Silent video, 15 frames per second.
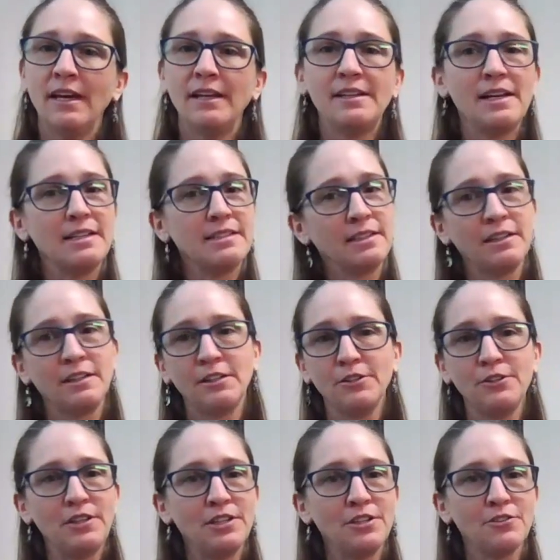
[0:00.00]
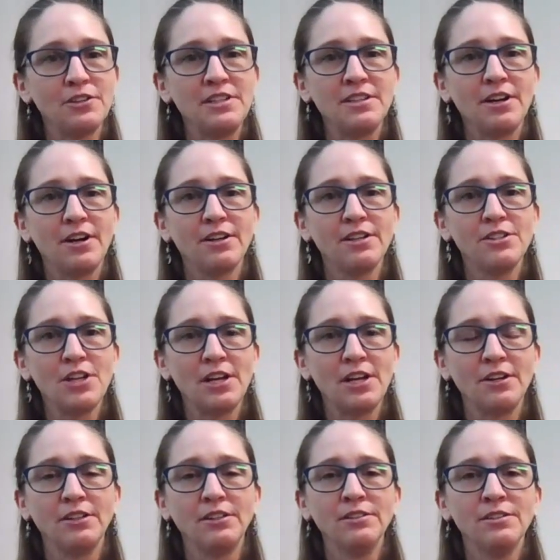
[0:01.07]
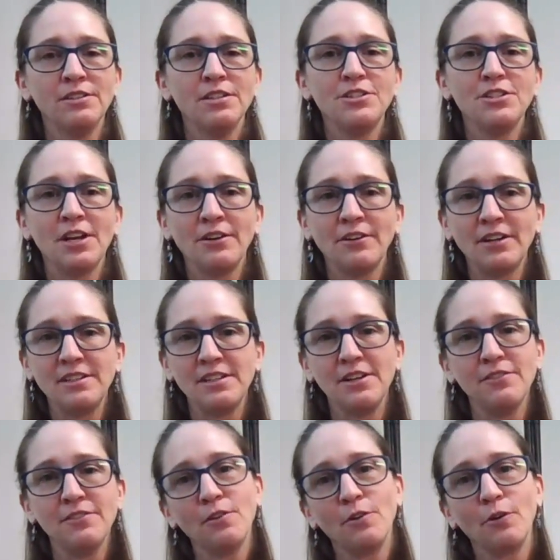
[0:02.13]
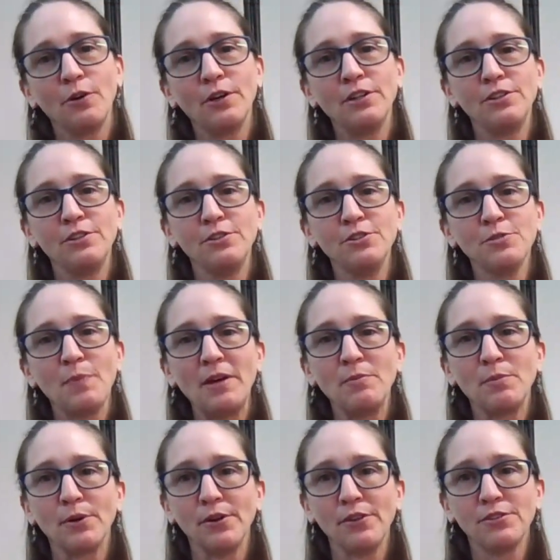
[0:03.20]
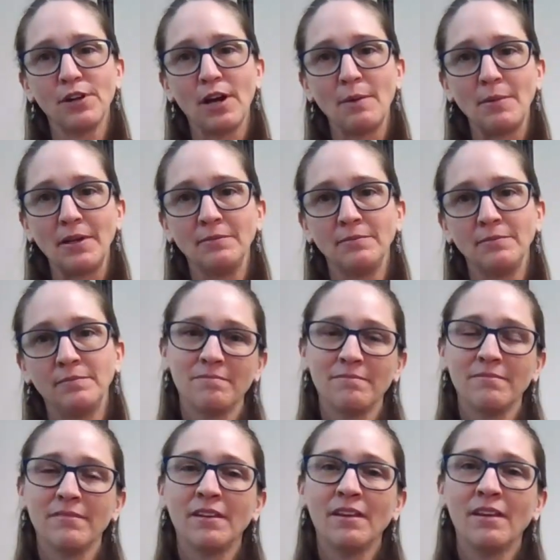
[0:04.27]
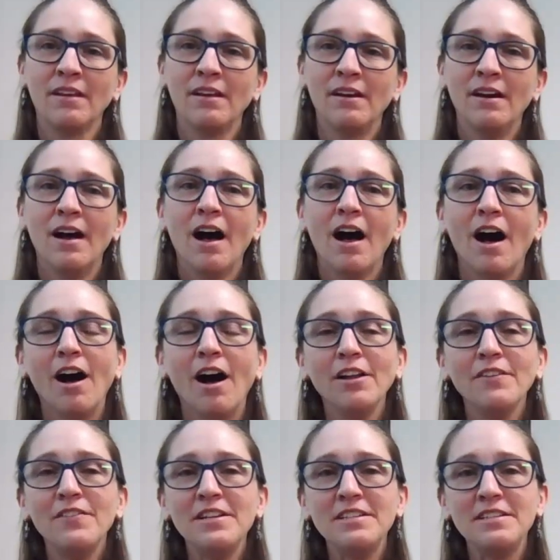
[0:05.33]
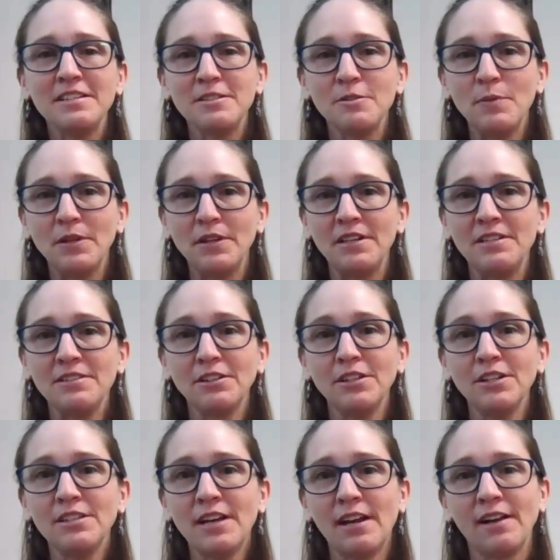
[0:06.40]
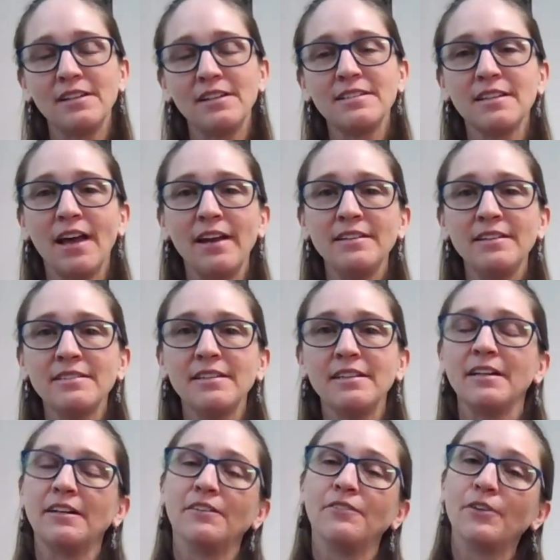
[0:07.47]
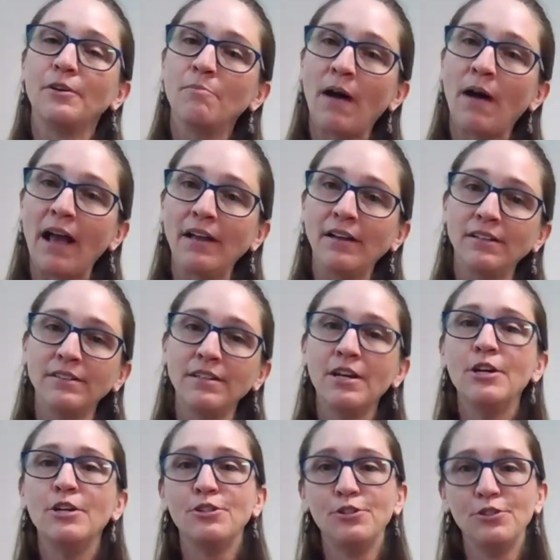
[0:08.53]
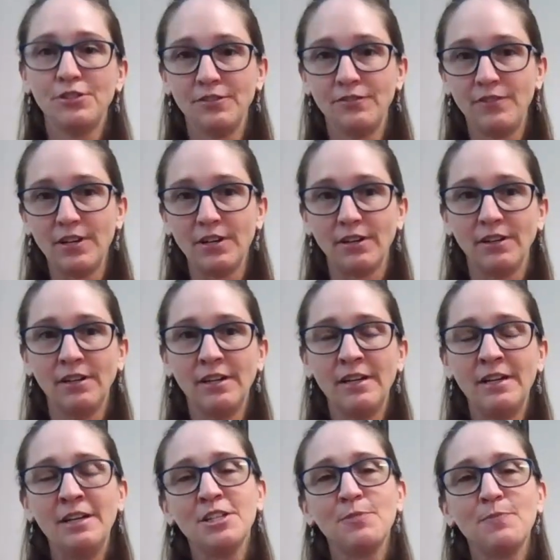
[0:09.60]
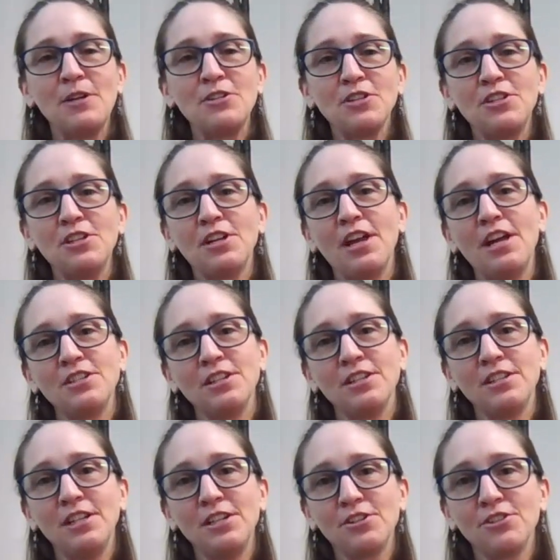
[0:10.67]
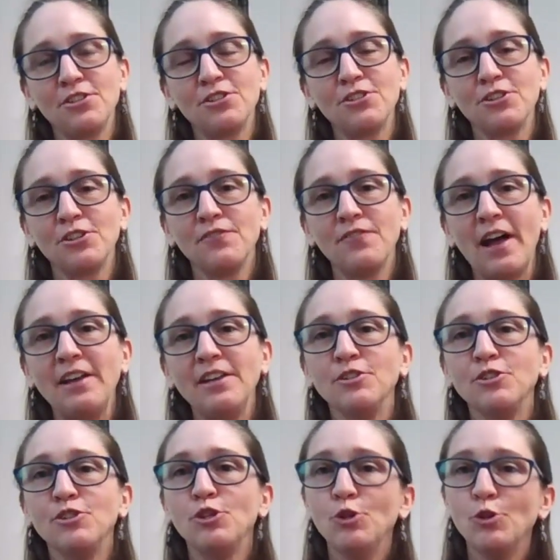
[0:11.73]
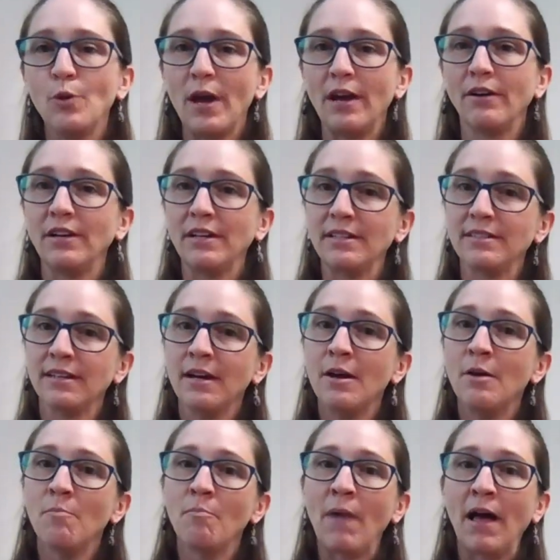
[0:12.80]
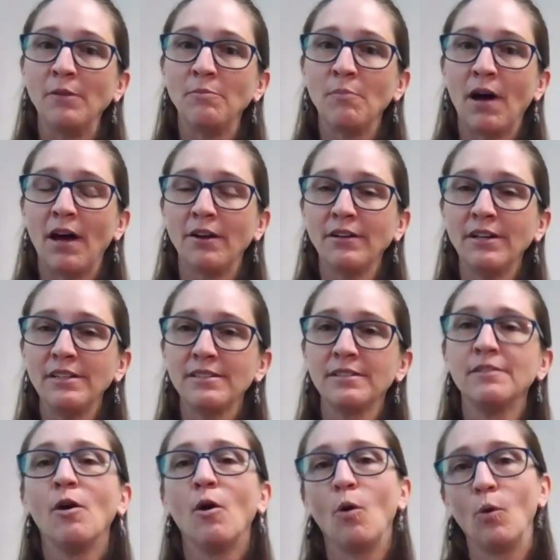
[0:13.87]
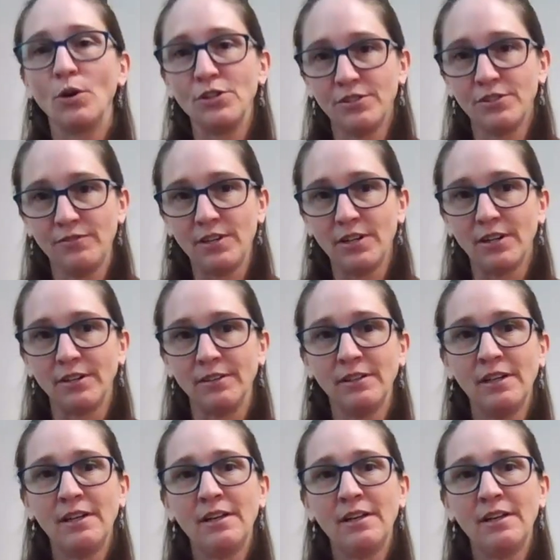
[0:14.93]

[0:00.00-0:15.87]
It doesn't include injuries that are congenital, generative, or induced by birth trauma. All of these disabilities are looked at on a sliding scale from mild to severe. Special education teachers are certified in two areas, mild, moderate, or severe.